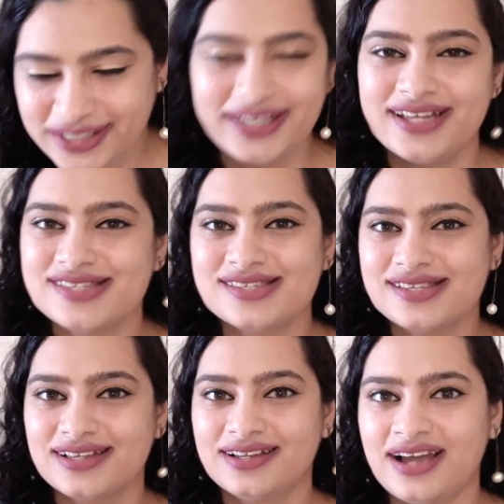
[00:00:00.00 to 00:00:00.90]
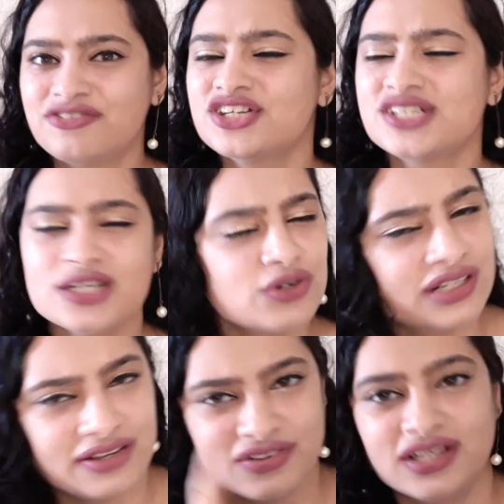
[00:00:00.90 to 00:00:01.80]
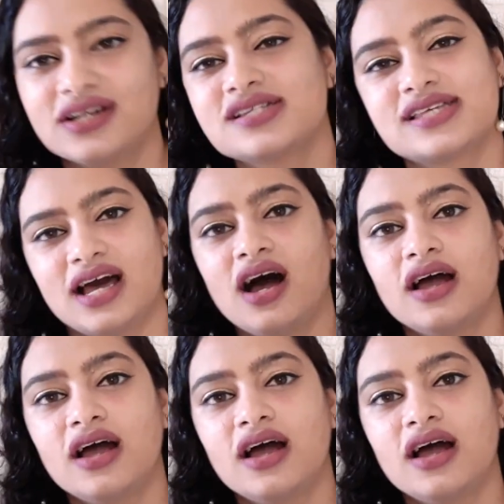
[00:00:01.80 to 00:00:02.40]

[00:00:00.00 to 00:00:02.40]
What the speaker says: Yes, after 10 or 11 years, yeah.